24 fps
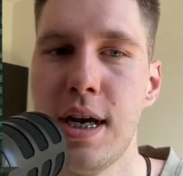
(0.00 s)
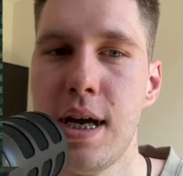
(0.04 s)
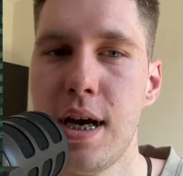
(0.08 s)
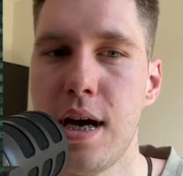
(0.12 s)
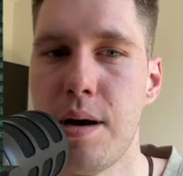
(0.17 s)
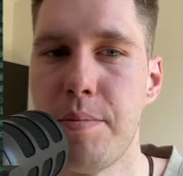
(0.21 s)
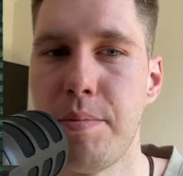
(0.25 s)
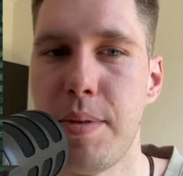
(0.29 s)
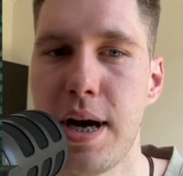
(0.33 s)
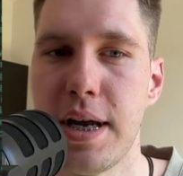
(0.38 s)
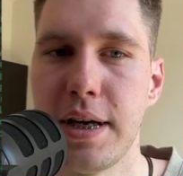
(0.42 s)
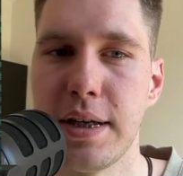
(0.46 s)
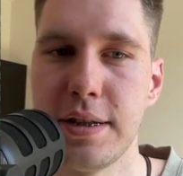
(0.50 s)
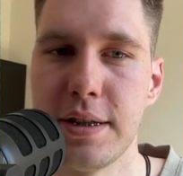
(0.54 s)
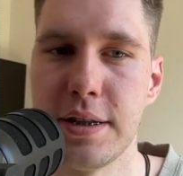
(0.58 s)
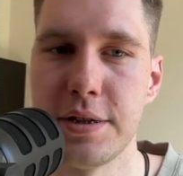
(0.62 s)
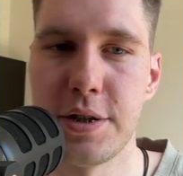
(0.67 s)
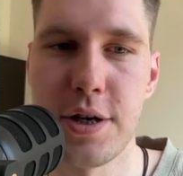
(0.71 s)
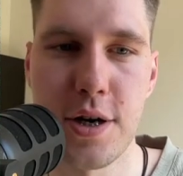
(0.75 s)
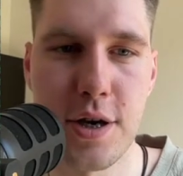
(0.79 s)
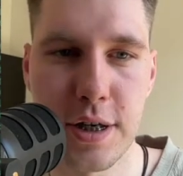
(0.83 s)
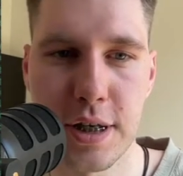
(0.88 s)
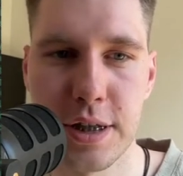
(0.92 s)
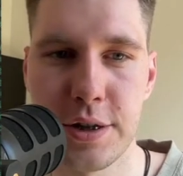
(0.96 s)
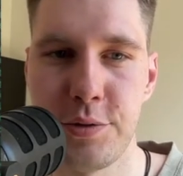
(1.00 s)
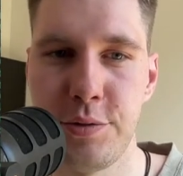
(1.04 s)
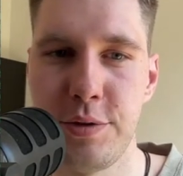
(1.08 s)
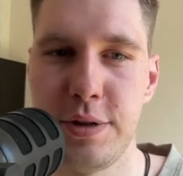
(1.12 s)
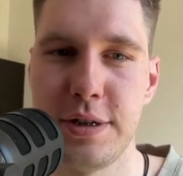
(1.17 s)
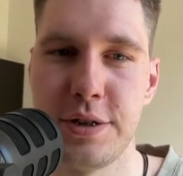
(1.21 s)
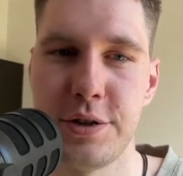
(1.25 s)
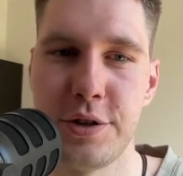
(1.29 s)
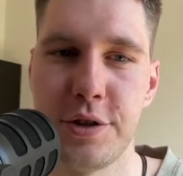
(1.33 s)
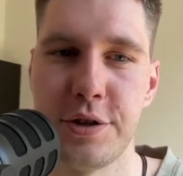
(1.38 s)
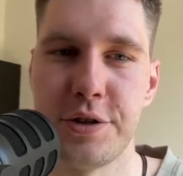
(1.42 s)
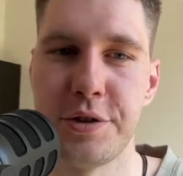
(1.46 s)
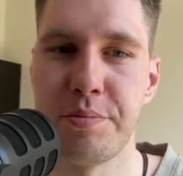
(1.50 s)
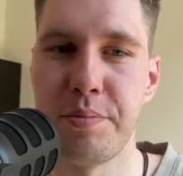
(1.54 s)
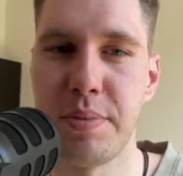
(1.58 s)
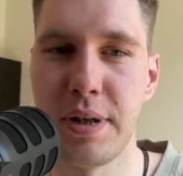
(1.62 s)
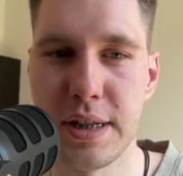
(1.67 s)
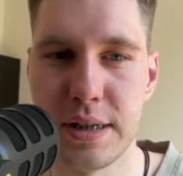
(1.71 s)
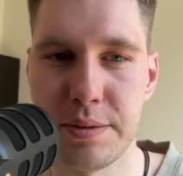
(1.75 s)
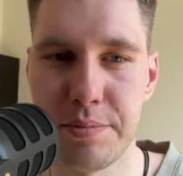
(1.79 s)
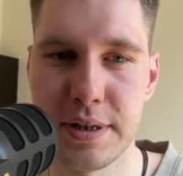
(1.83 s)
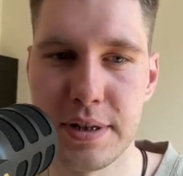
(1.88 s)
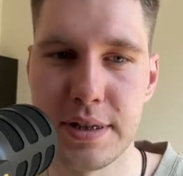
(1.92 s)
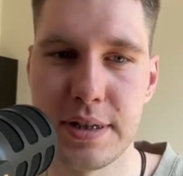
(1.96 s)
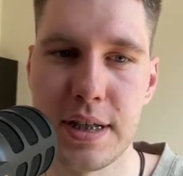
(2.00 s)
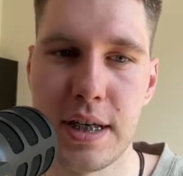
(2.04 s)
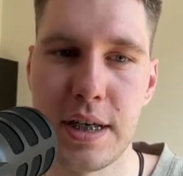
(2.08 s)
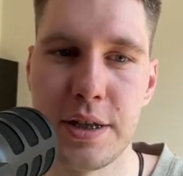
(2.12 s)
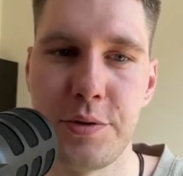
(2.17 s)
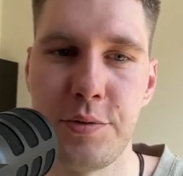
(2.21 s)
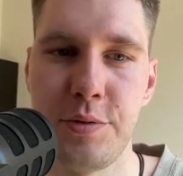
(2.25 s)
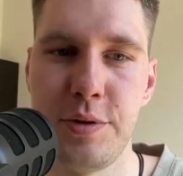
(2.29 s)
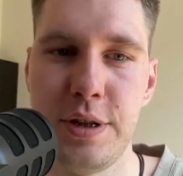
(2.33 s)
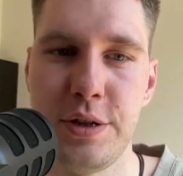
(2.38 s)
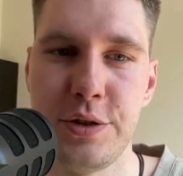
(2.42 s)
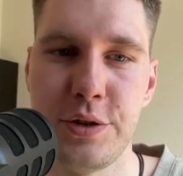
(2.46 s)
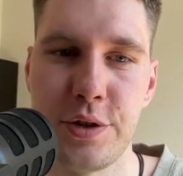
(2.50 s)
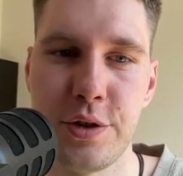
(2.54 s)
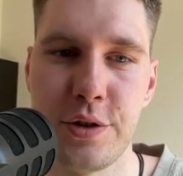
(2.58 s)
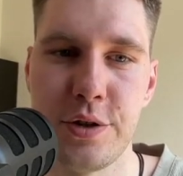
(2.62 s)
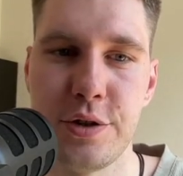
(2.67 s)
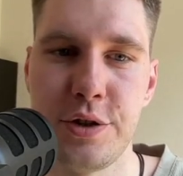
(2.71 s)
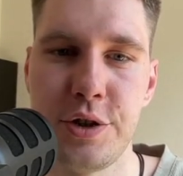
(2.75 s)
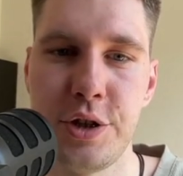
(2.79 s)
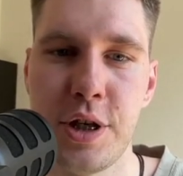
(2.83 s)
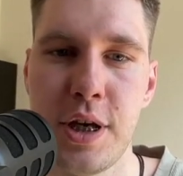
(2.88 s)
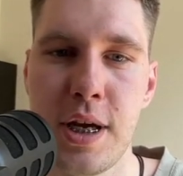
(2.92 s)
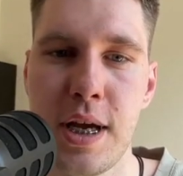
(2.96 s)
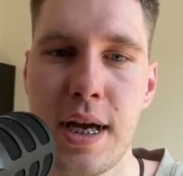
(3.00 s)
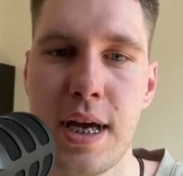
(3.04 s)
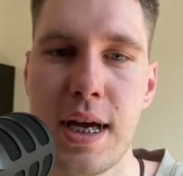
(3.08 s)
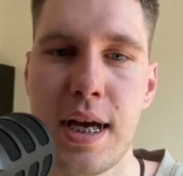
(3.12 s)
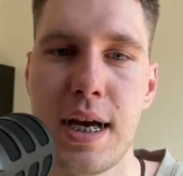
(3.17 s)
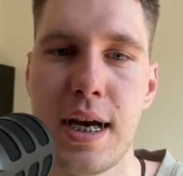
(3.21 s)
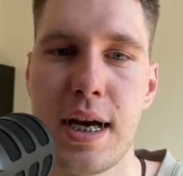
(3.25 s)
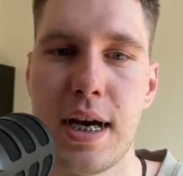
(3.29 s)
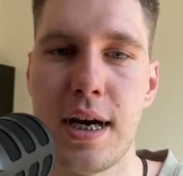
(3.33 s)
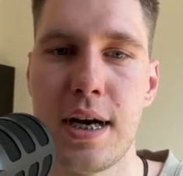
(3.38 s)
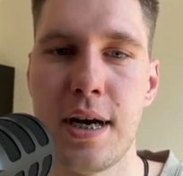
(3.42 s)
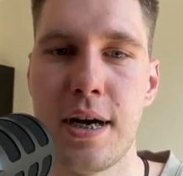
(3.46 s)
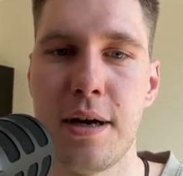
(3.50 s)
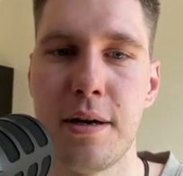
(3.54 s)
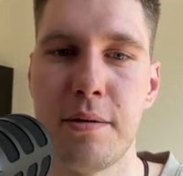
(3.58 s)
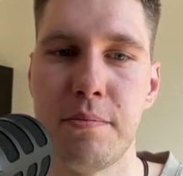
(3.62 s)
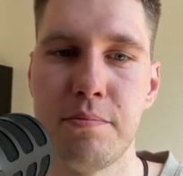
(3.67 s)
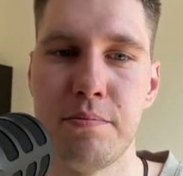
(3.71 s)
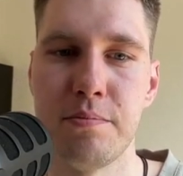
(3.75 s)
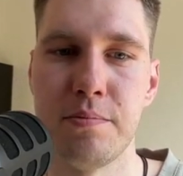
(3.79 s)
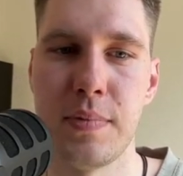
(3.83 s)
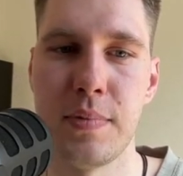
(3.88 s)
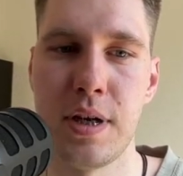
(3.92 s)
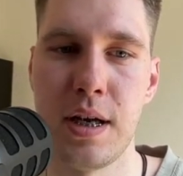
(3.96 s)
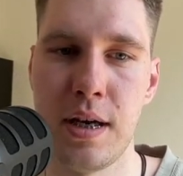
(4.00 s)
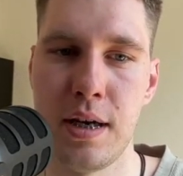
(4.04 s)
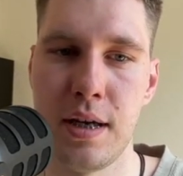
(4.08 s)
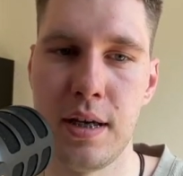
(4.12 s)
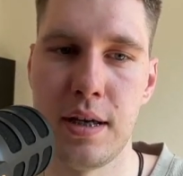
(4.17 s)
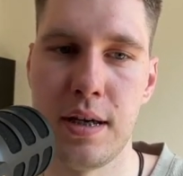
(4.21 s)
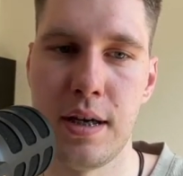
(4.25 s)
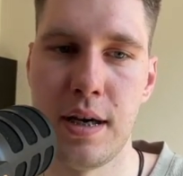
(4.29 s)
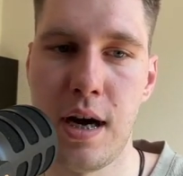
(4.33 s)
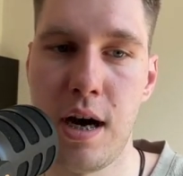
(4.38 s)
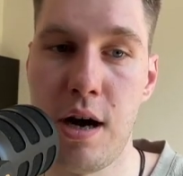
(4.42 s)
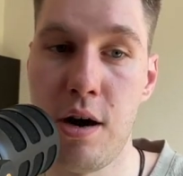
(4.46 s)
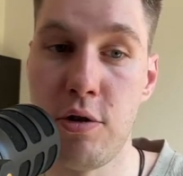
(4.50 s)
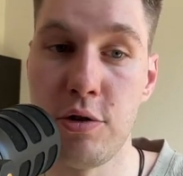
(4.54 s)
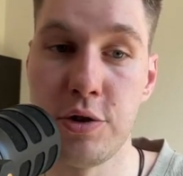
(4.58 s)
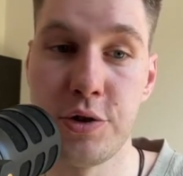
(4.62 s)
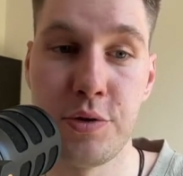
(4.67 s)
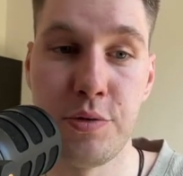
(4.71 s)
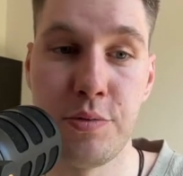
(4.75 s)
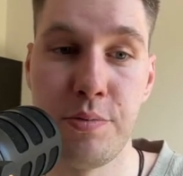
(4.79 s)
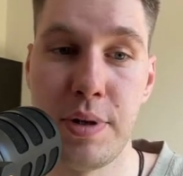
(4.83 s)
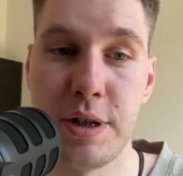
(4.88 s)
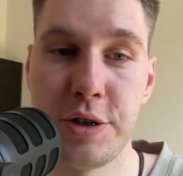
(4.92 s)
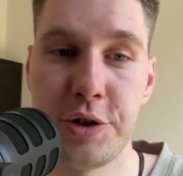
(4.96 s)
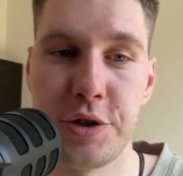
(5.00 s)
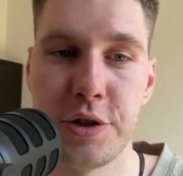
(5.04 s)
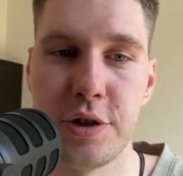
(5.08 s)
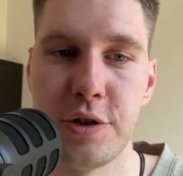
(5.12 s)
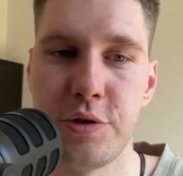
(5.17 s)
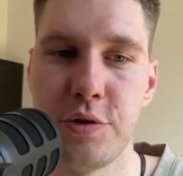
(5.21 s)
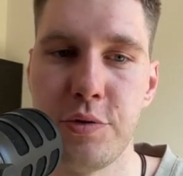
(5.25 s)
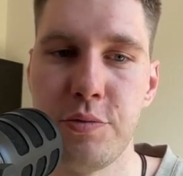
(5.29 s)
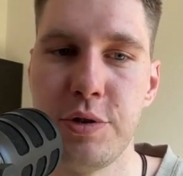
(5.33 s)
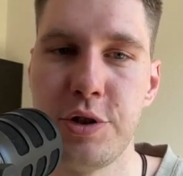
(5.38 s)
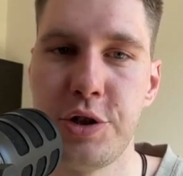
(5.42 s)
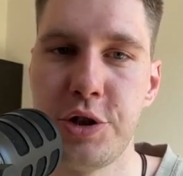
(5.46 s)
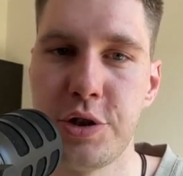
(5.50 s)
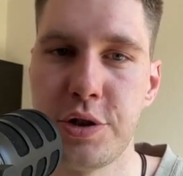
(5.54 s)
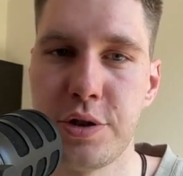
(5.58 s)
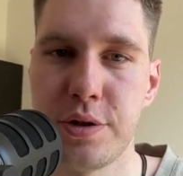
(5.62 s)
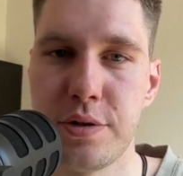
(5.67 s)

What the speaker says: I'm adding the target research, placement site research, also mentioning to which